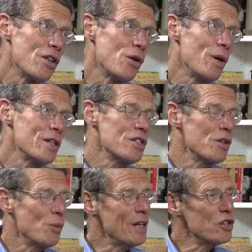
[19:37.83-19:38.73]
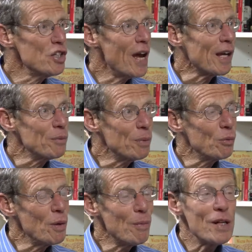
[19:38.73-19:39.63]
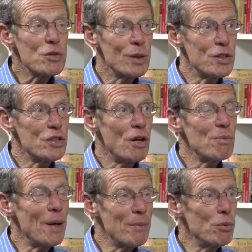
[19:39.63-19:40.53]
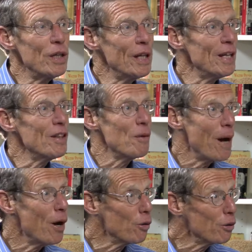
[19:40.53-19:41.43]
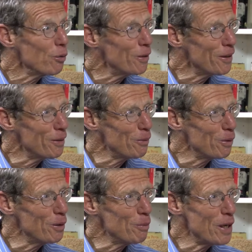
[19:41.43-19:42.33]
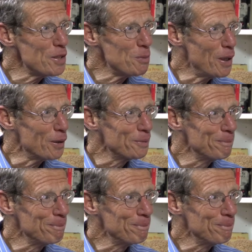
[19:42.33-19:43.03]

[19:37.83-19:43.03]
the ones that we inject, but we might as well start by putting it in the mouth with, with breast milk.